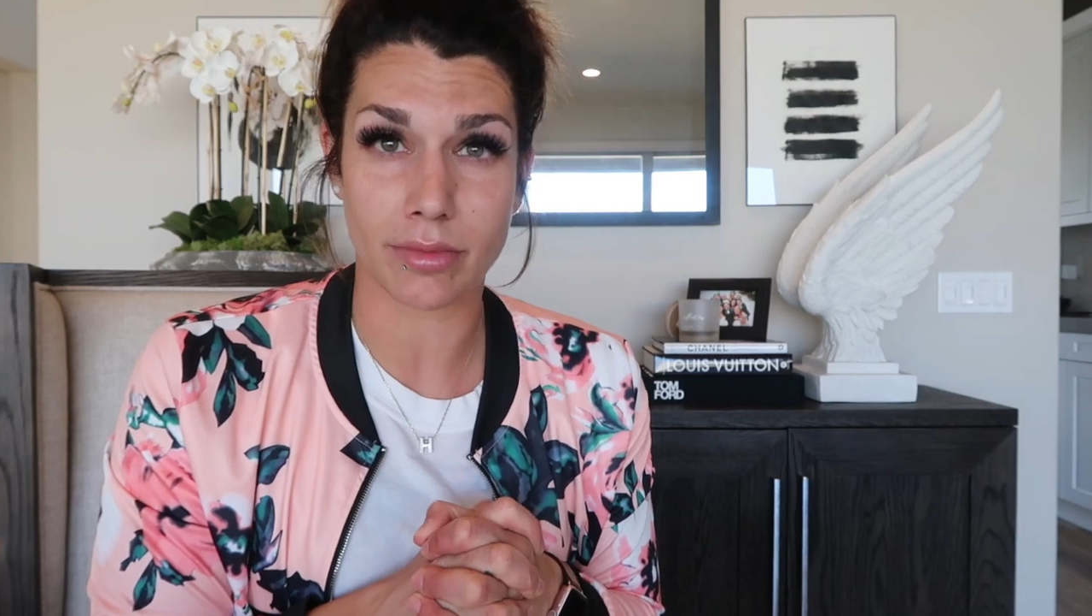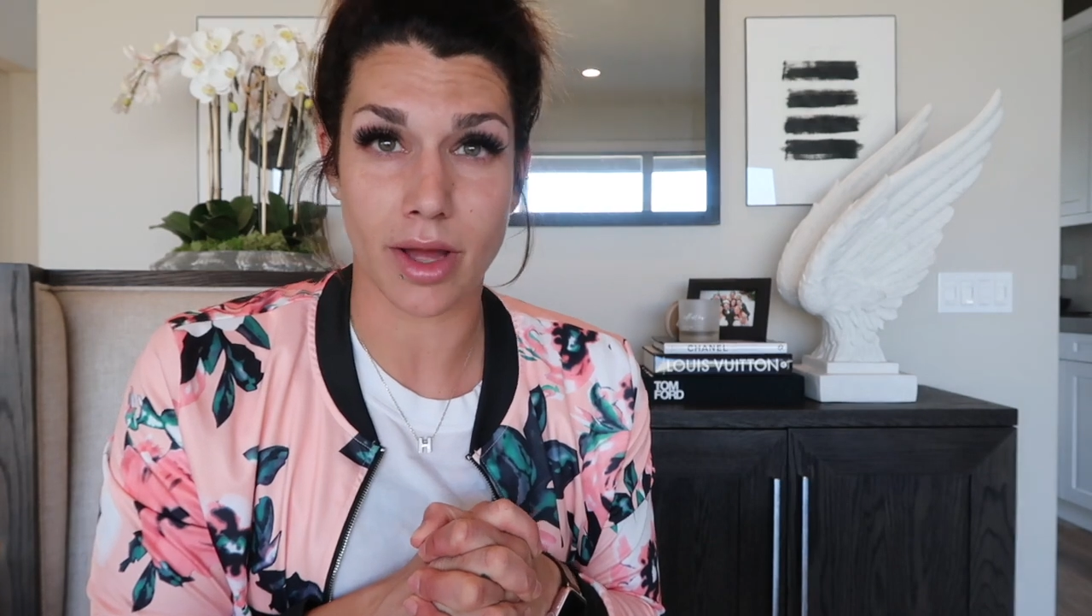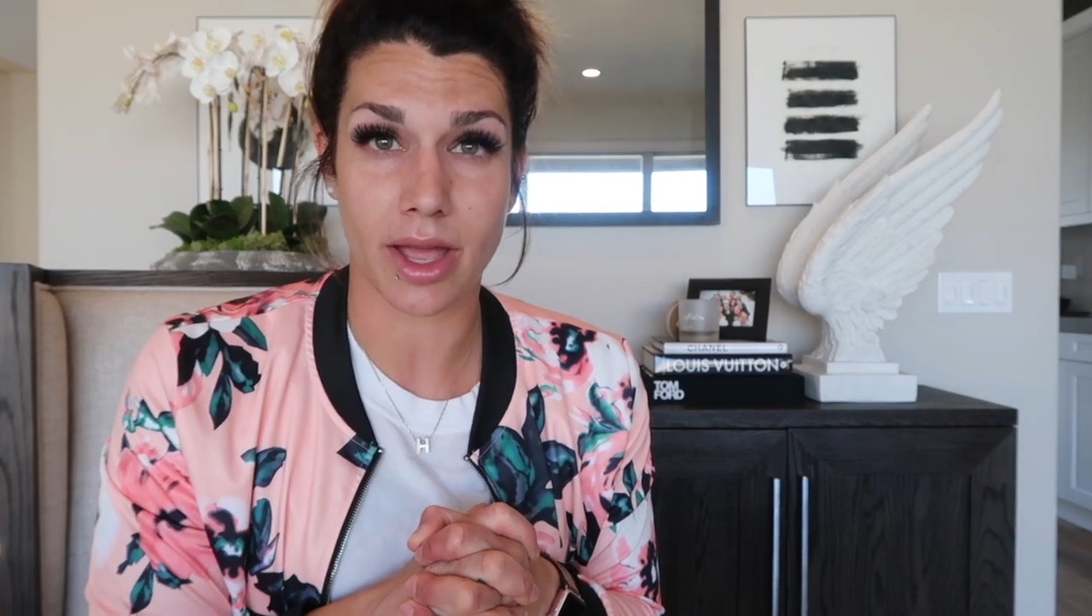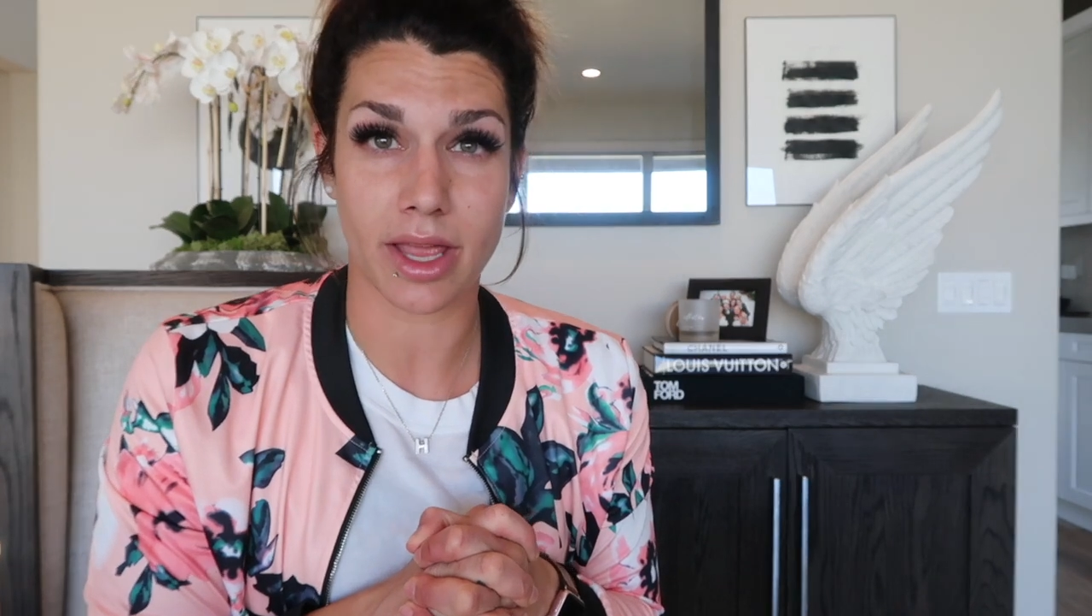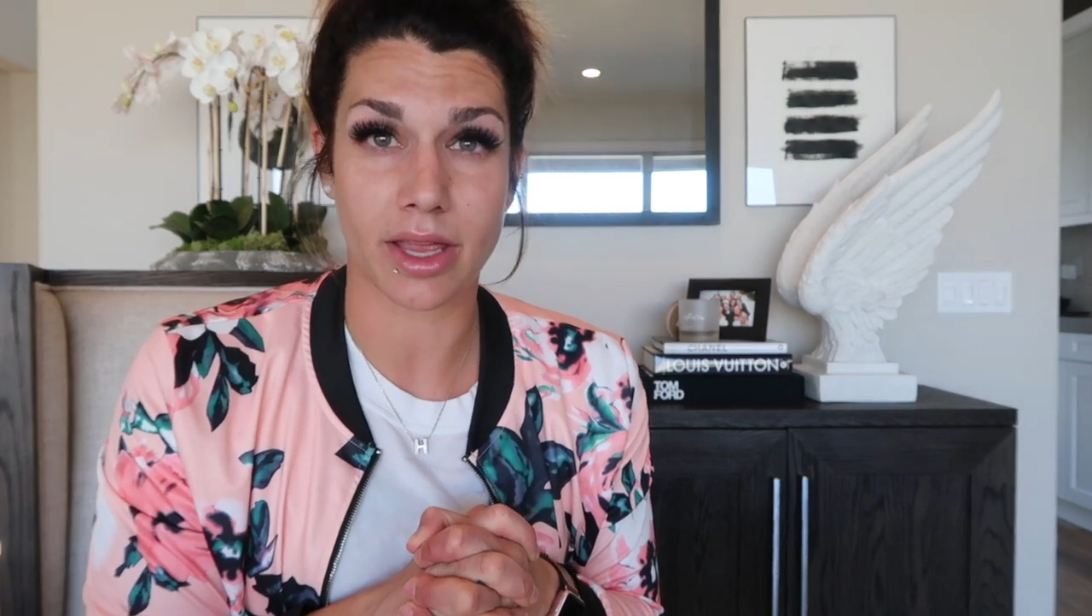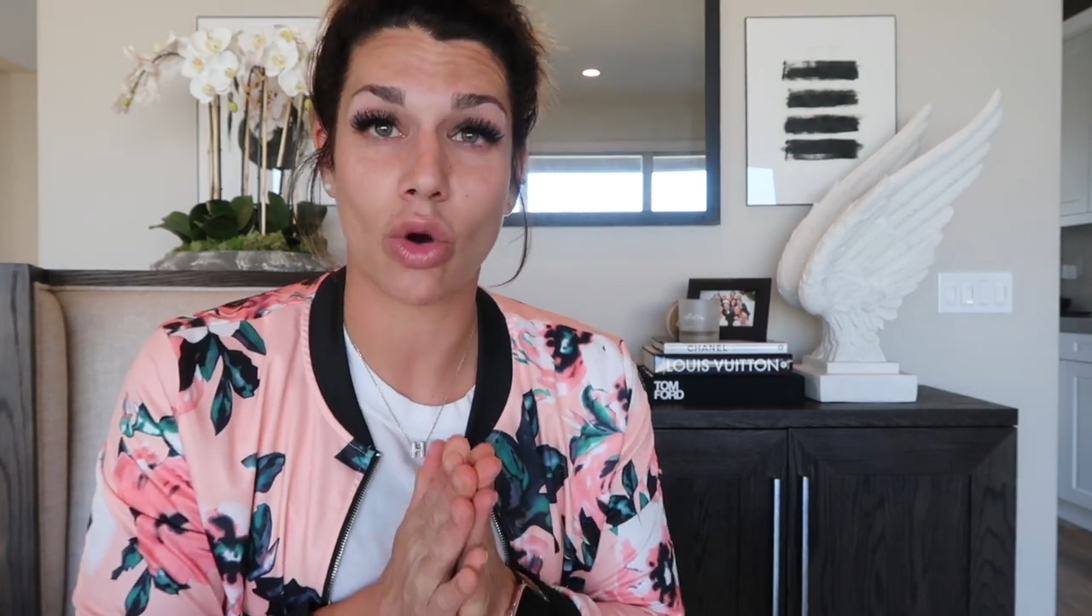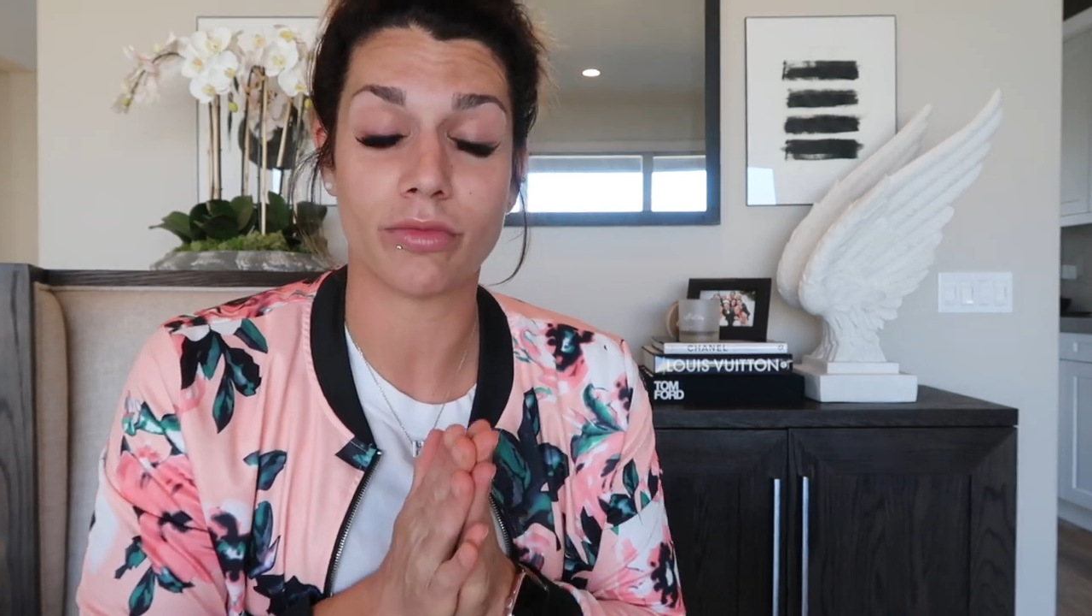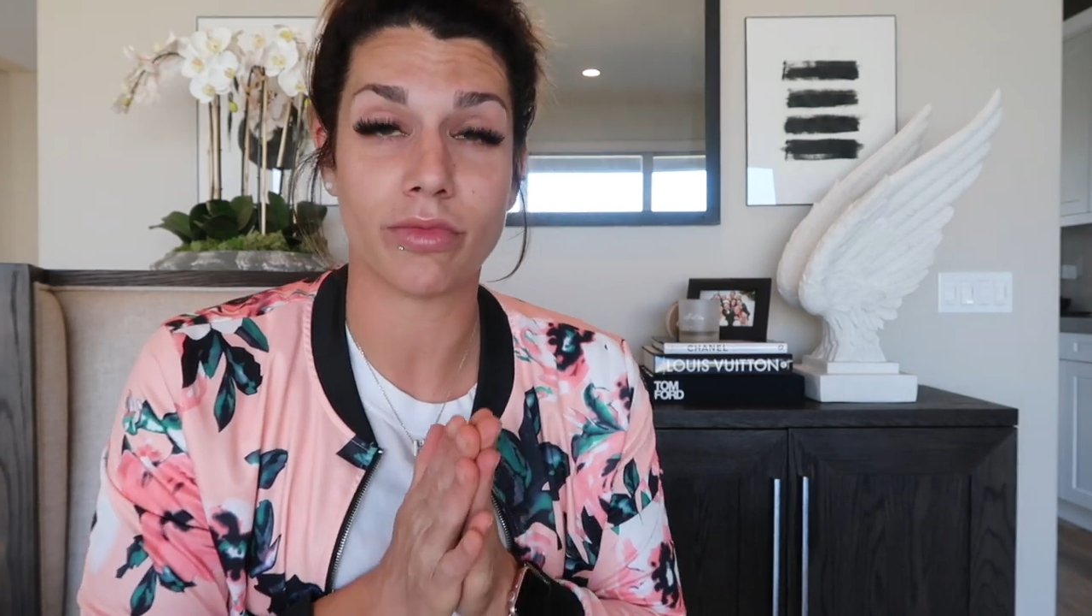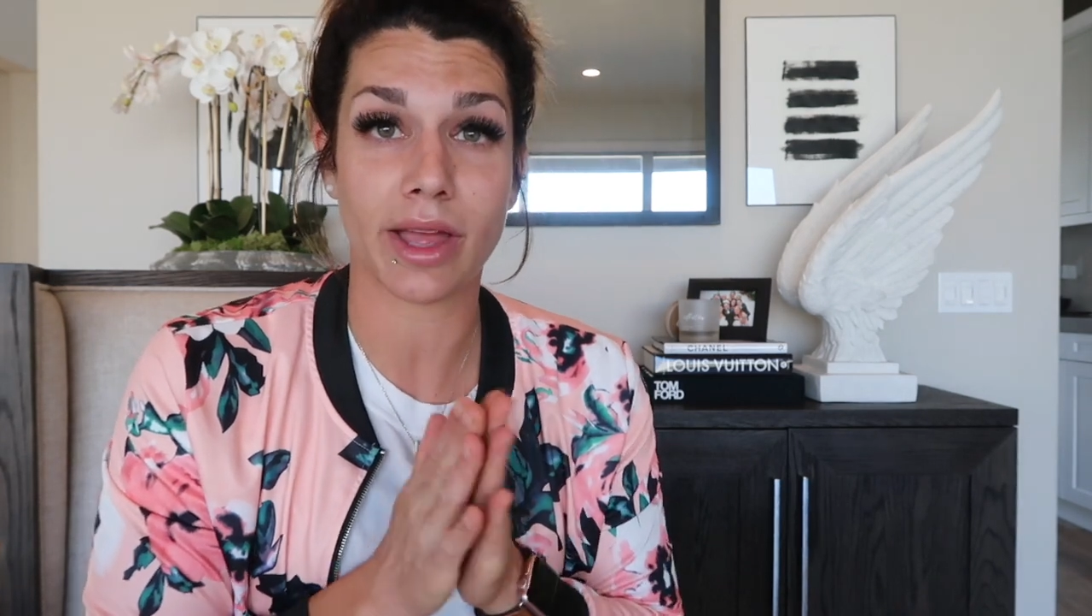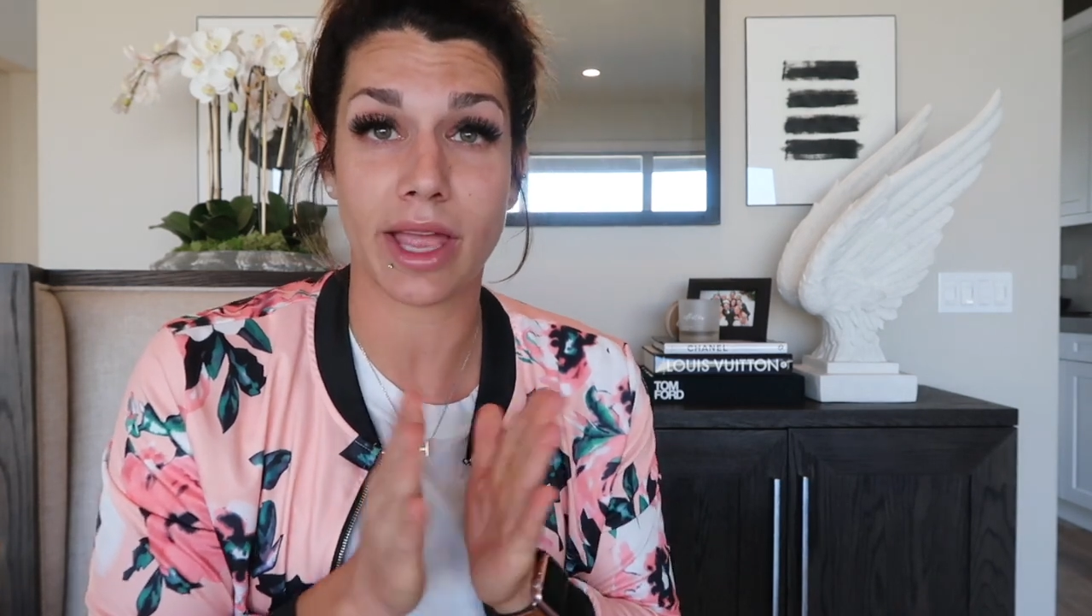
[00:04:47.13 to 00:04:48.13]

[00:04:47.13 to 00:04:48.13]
in my home